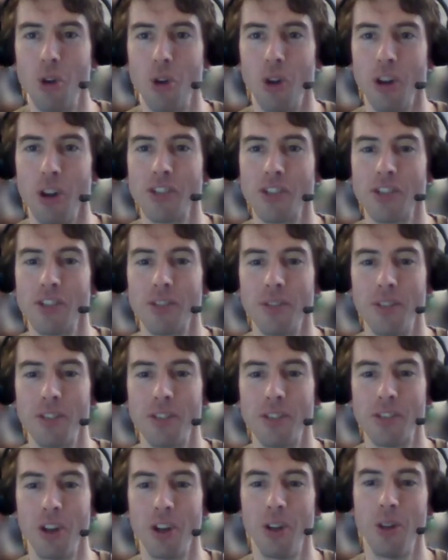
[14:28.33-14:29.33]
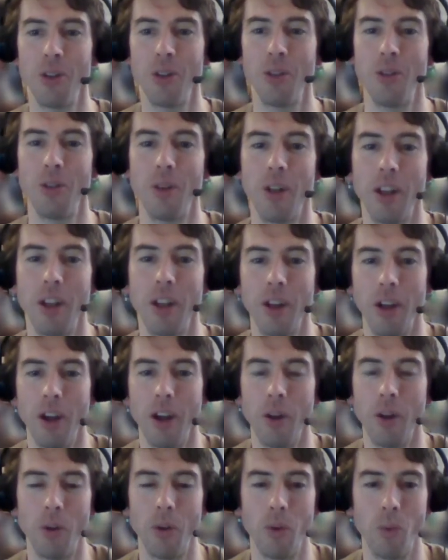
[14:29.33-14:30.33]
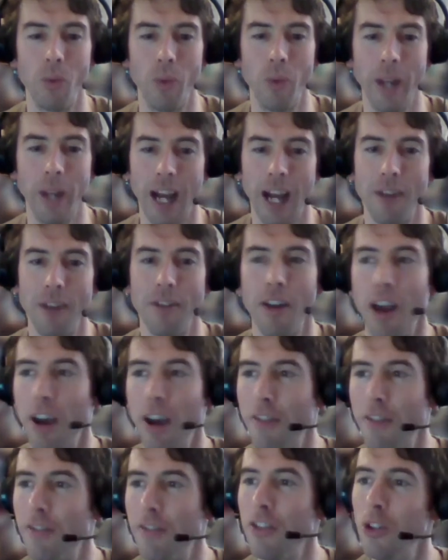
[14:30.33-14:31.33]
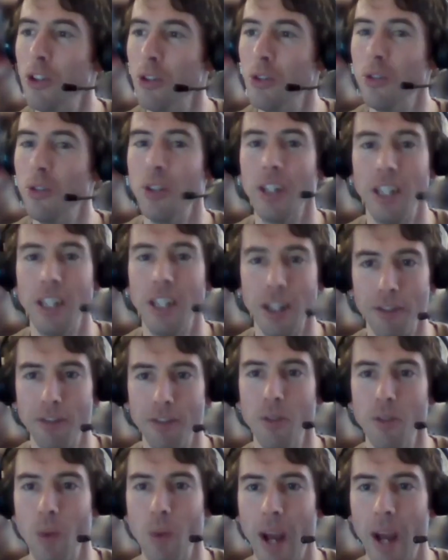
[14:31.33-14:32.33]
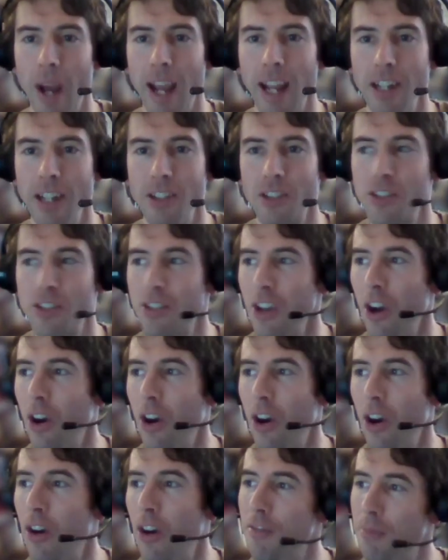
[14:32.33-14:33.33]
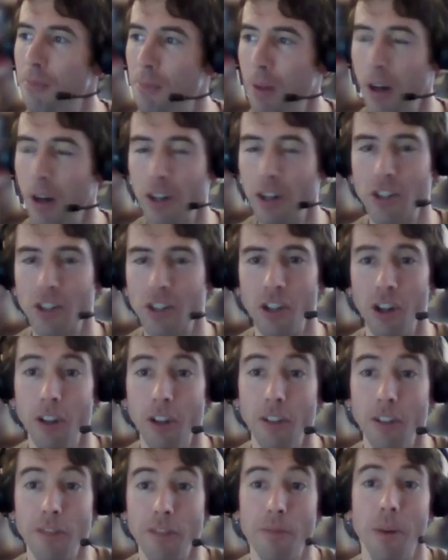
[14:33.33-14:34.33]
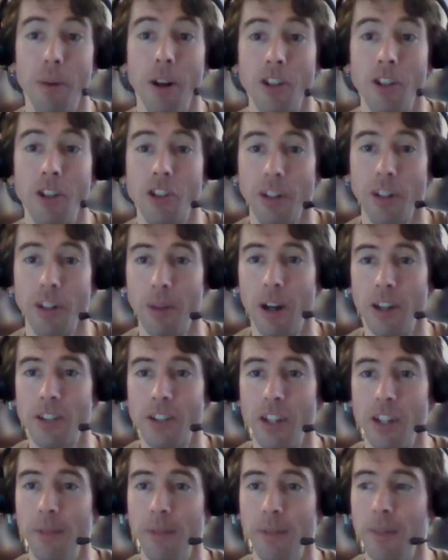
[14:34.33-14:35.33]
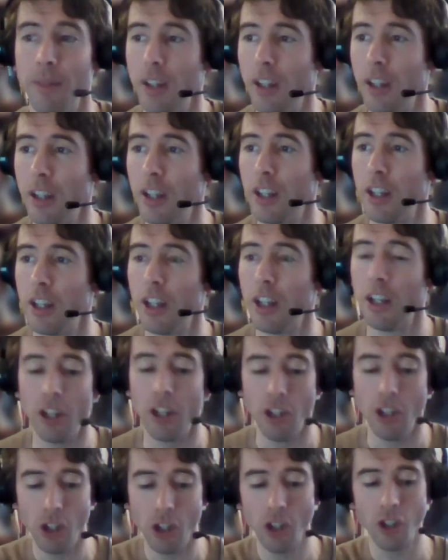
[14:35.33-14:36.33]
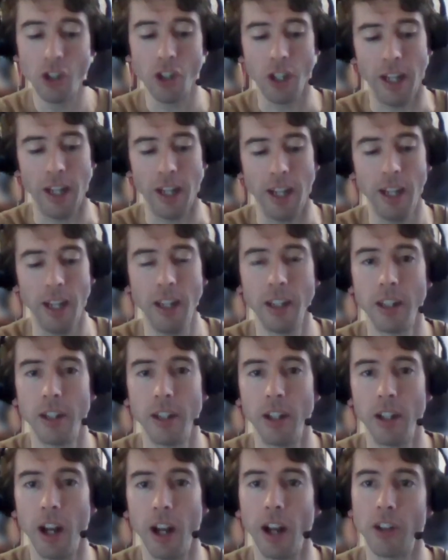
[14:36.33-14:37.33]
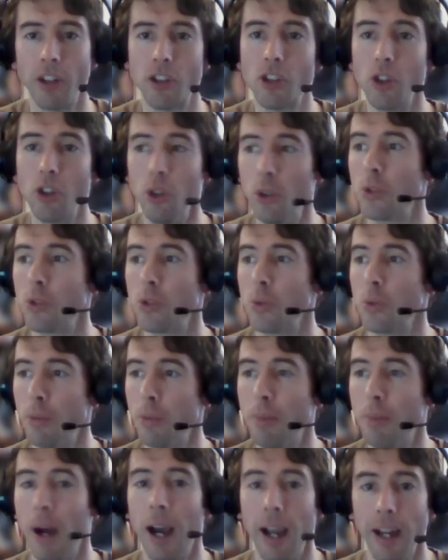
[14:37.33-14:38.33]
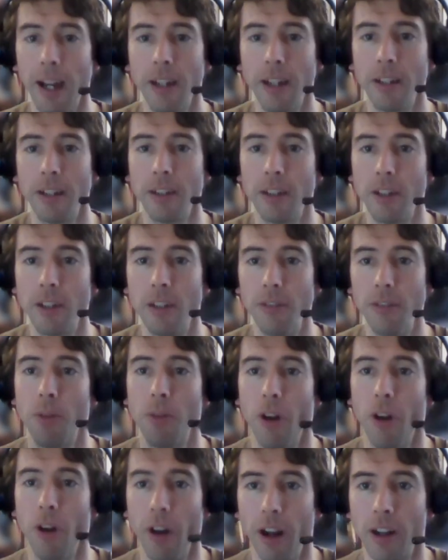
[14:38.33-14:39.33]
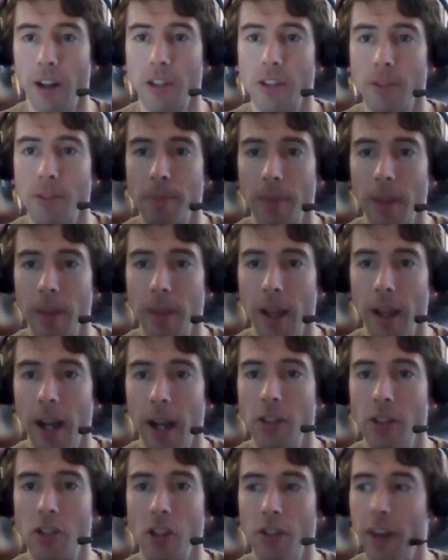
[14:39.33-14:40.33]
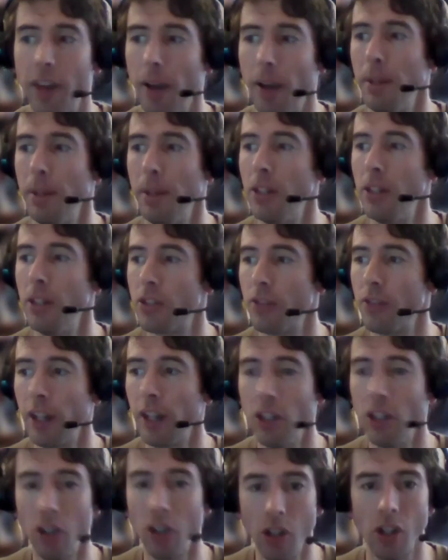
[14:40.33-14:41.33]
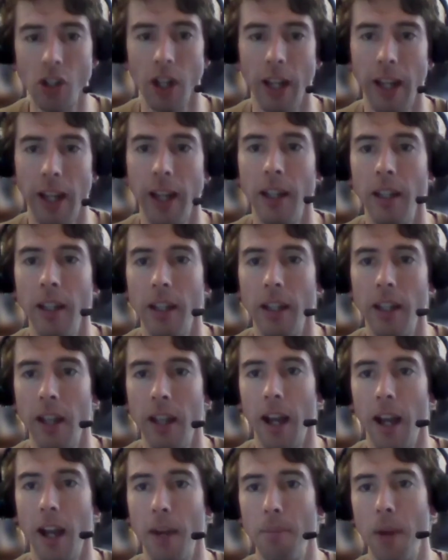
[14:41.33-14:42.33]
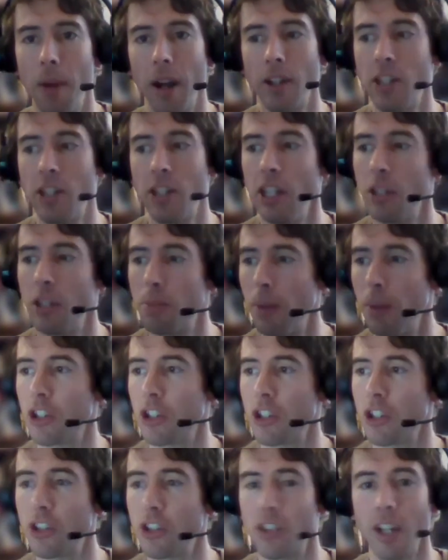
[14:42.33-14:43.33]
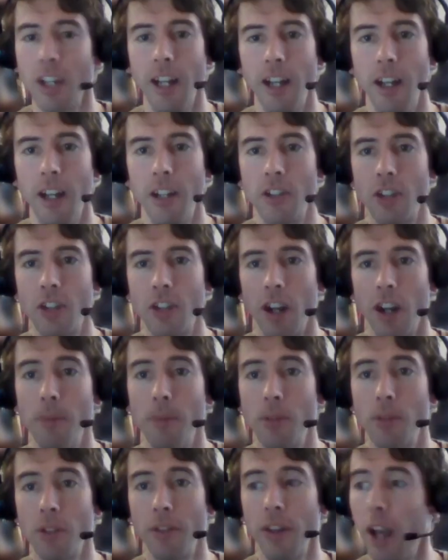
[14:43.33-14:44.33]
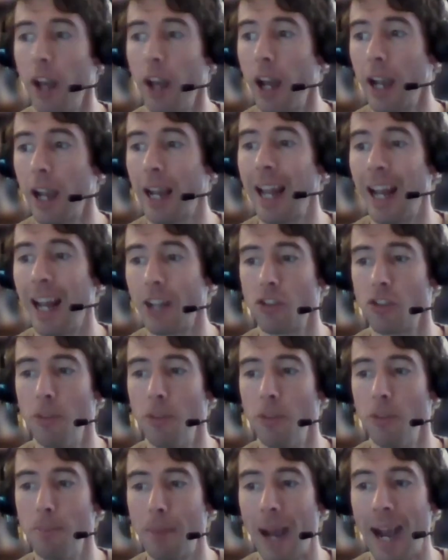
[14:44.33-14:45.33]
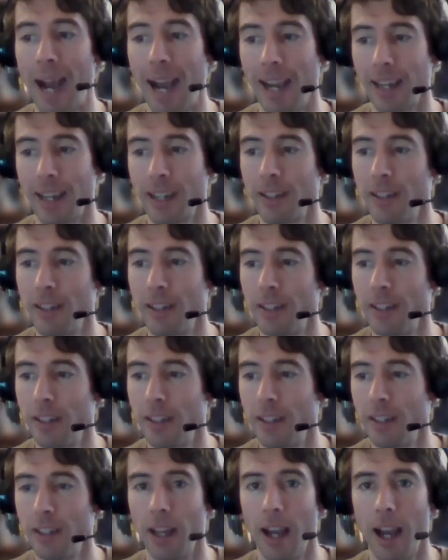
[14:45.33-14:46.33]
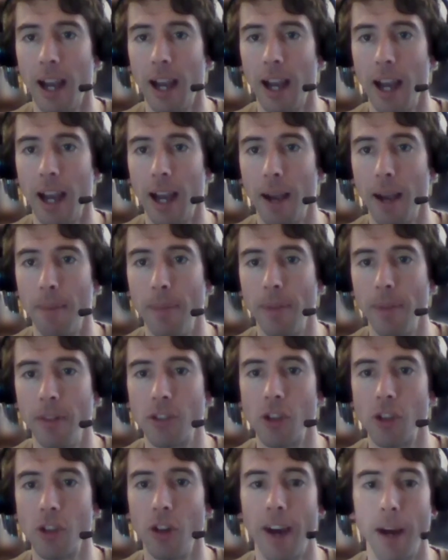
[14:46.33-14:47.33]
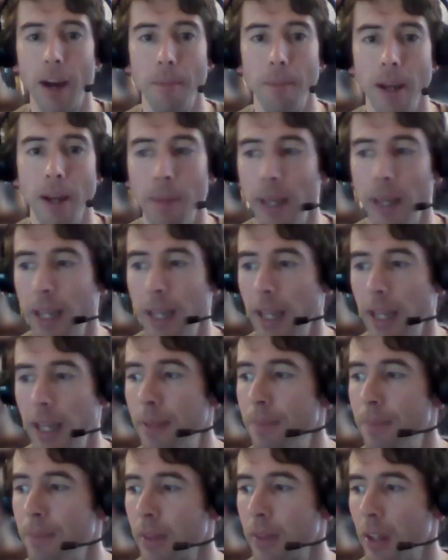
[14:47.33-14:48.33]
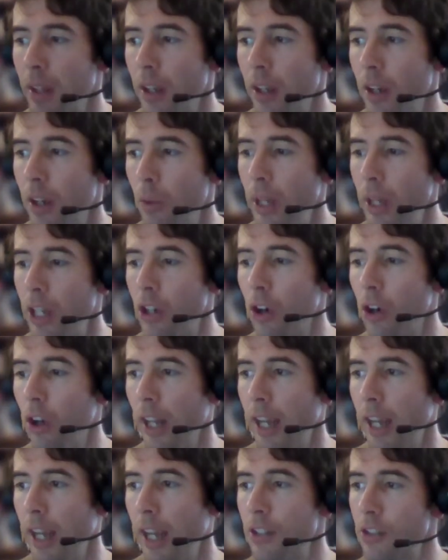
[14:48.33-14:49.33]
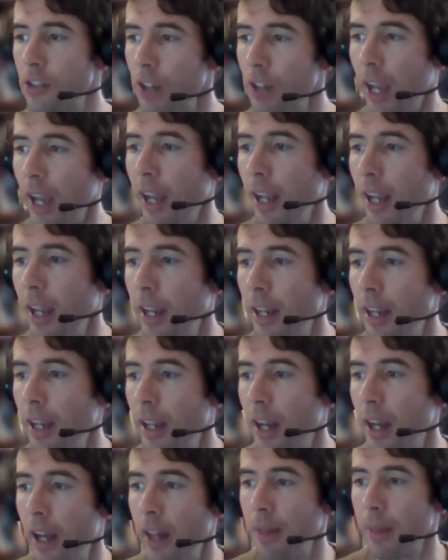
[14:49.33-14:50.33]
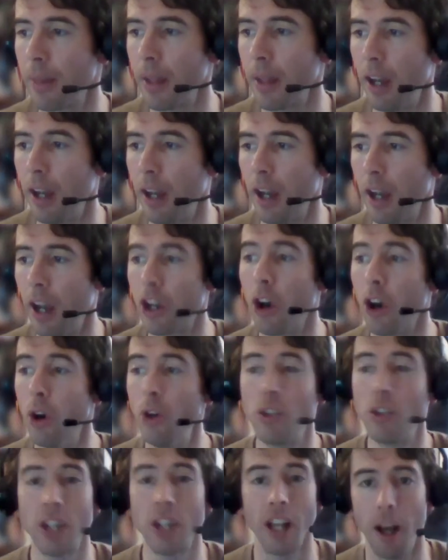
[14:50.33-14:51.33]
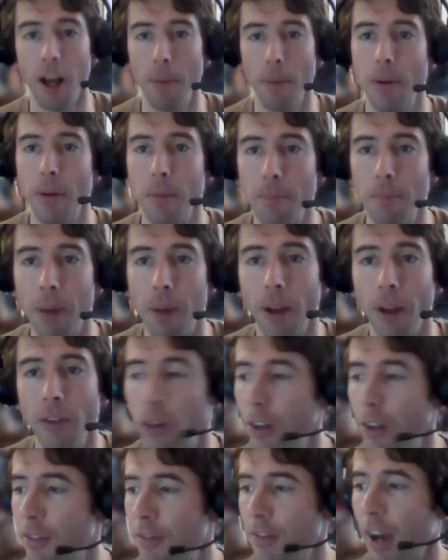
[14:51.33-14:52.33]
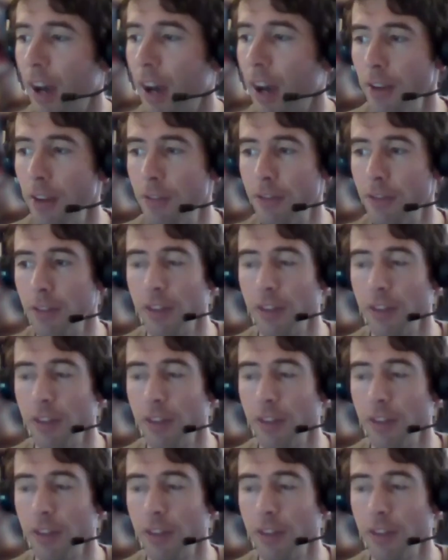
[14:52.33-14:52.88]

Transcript: course. So we have a, few different ways of, pur- uh, of purchasing Marty. Usually, uh, schools would buy the product, and so that means that usually uh, Marty is purchased in terms of a classroom pack. Um, so that might be, we call it a, a code club bundle of five